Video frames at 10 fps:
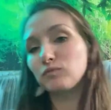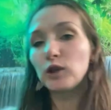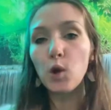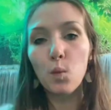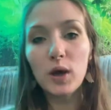
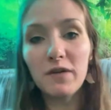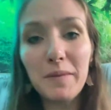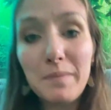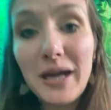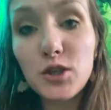one of
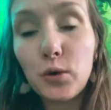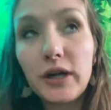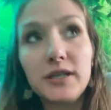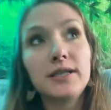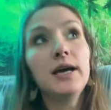my
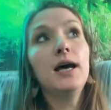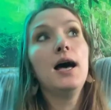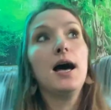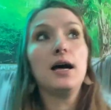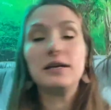mentors,
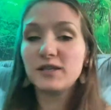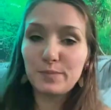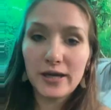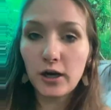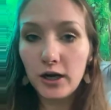a
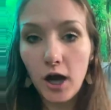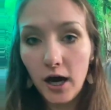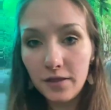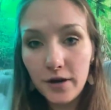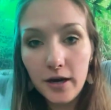speaker and
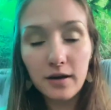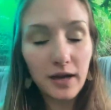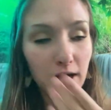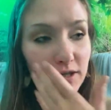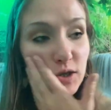author,
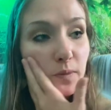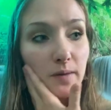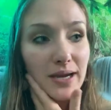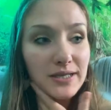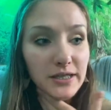a super
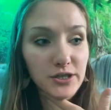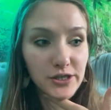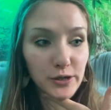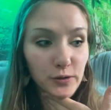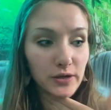amazing
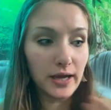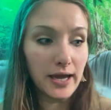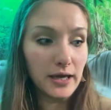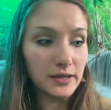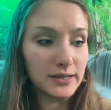dude.
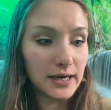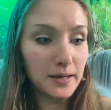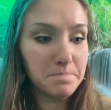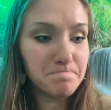And